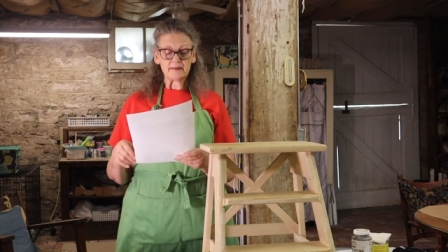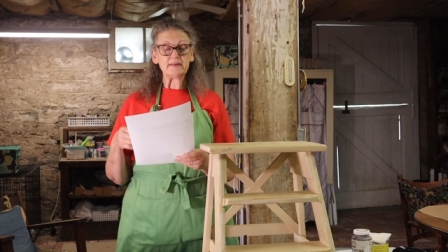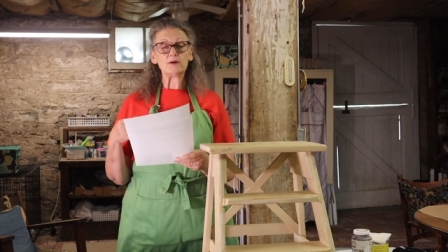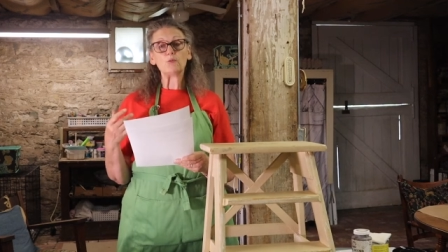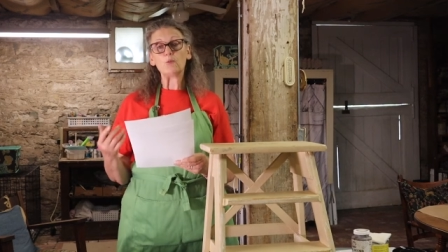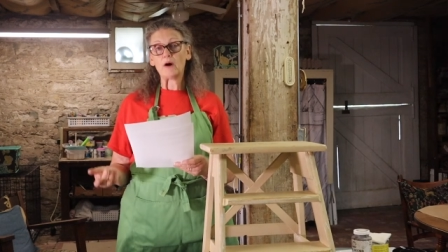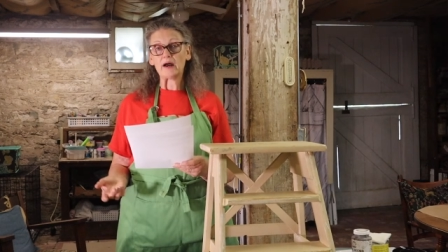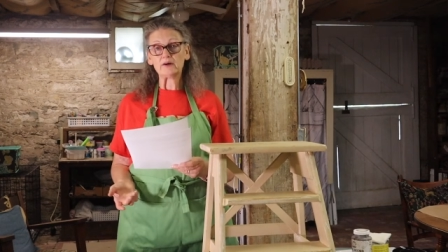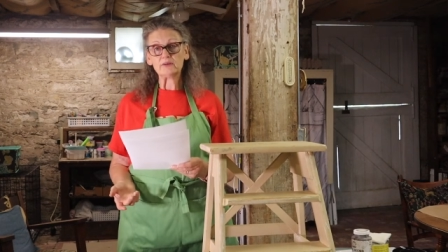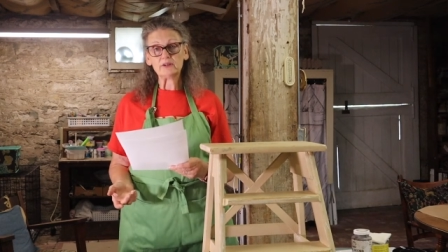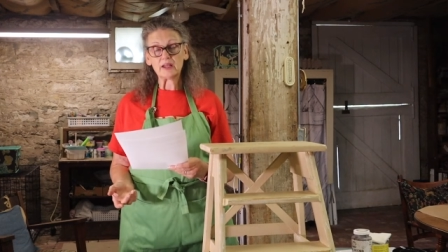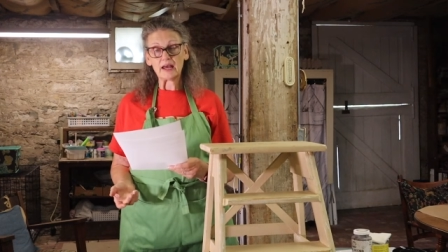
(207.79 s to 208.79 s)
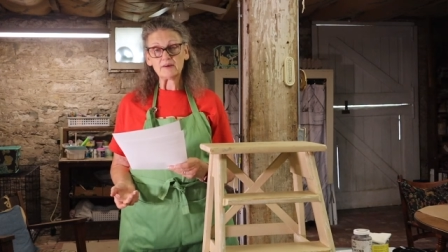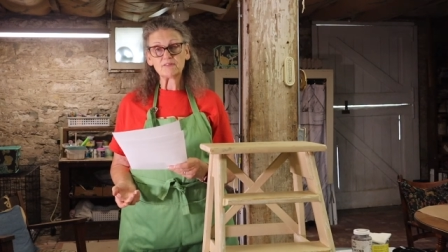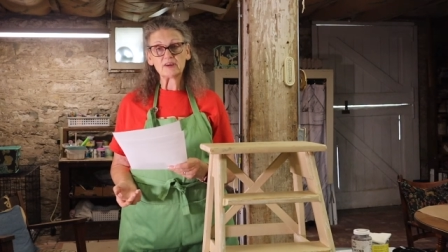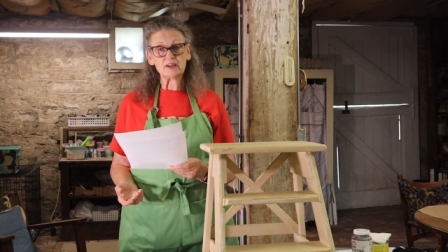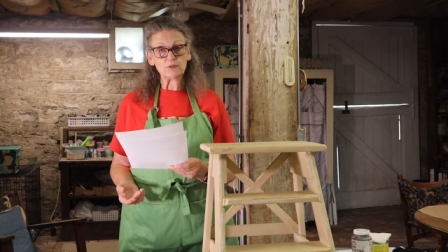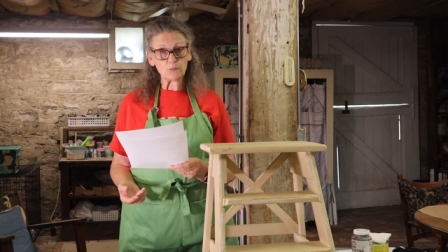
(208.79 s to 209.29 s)
that wildlife
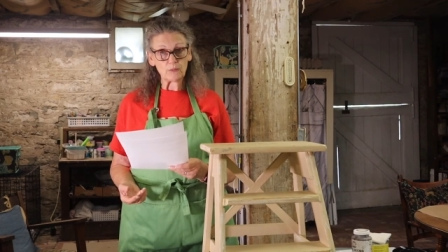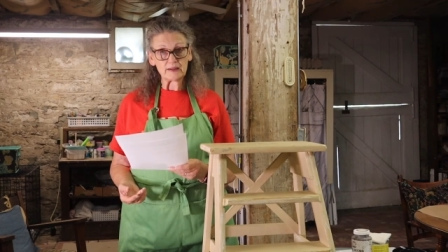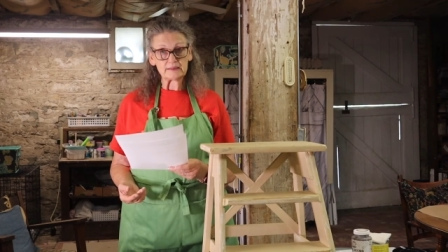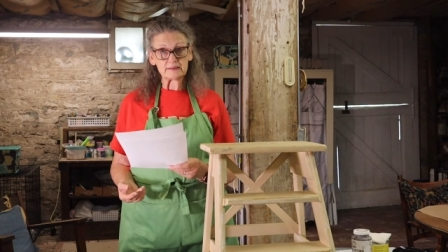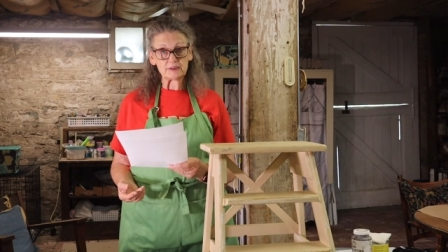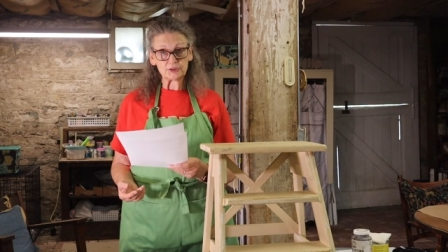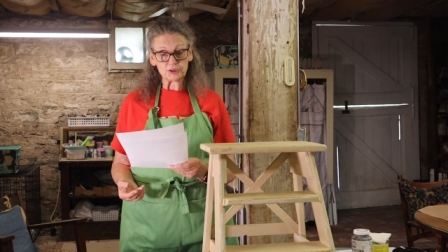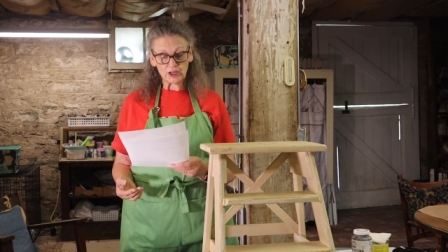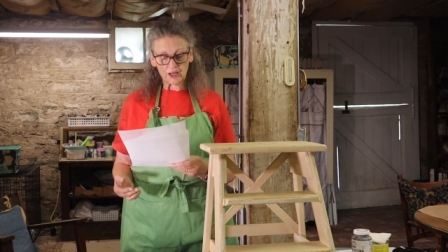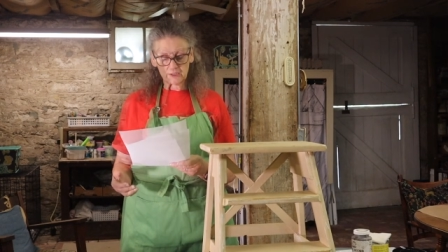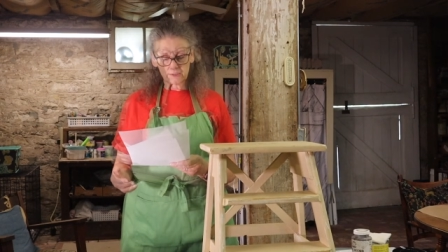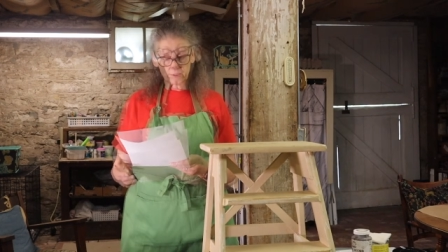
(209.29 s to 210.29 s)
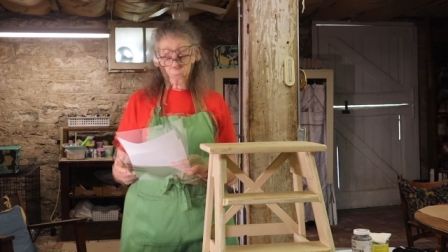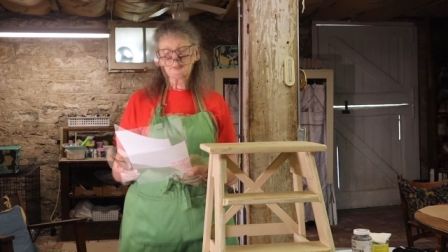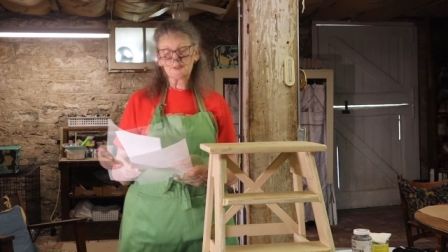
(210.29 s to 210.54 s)
can raise their young.